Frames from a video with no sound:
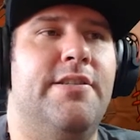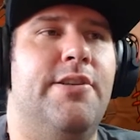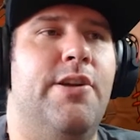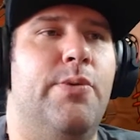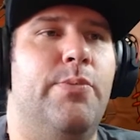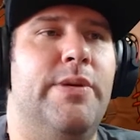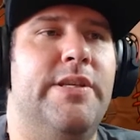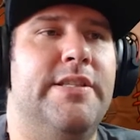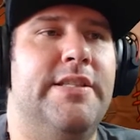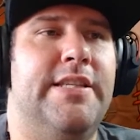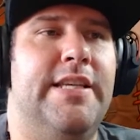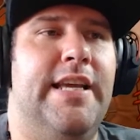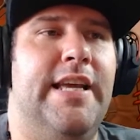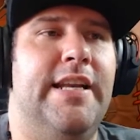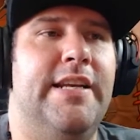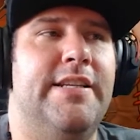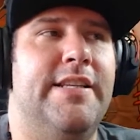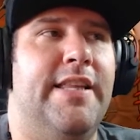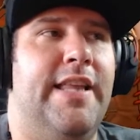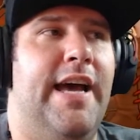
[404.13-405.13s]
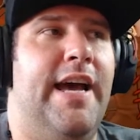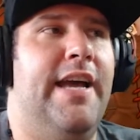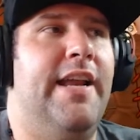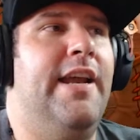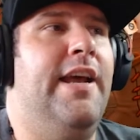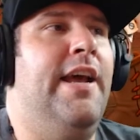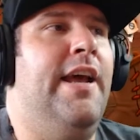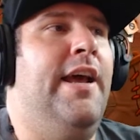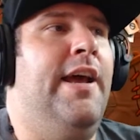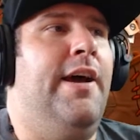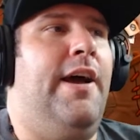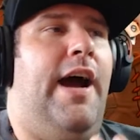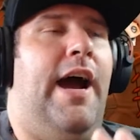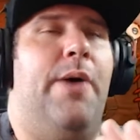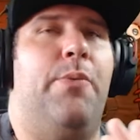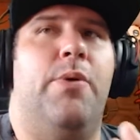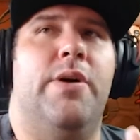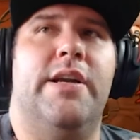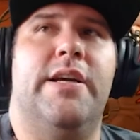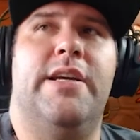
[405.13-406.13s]
No reason to get into that. I
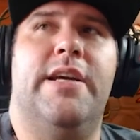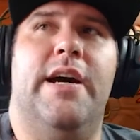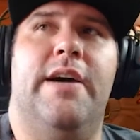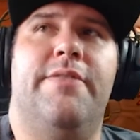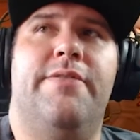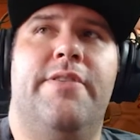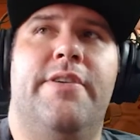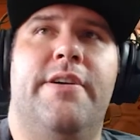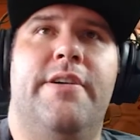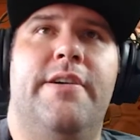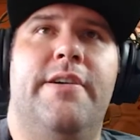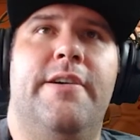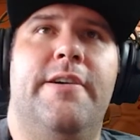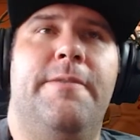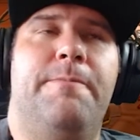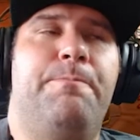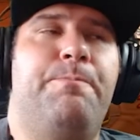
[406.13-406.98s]
want to cover